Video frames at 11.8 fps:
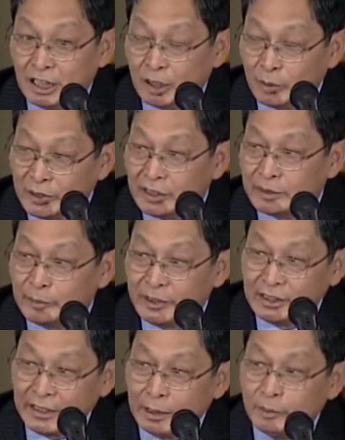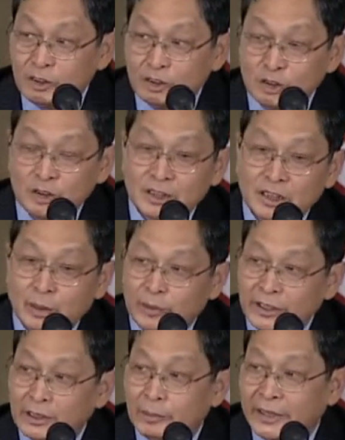We are being able to
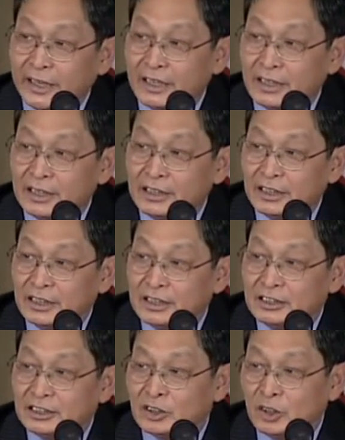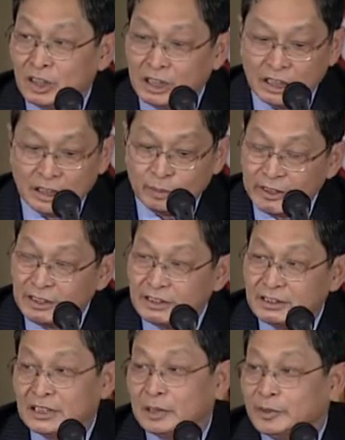bring back, you know, uh, peace and
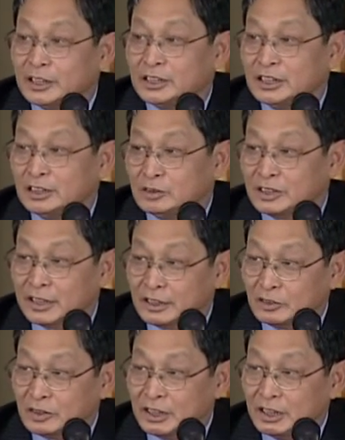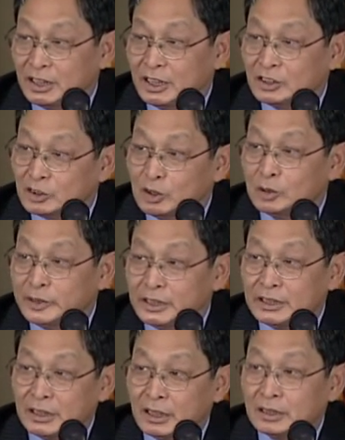stability to the country. So we are
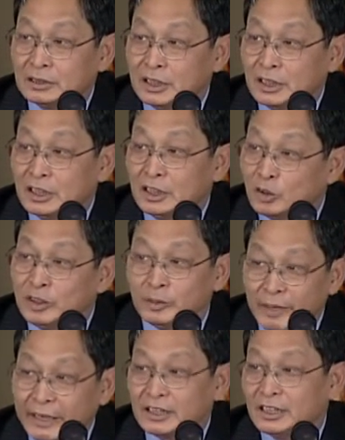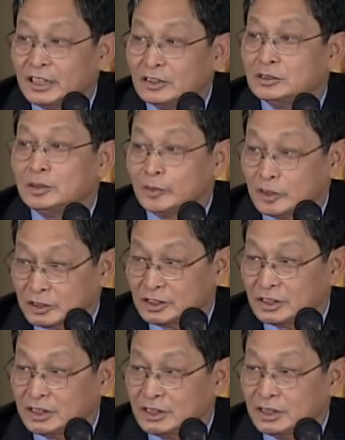now going back to democracy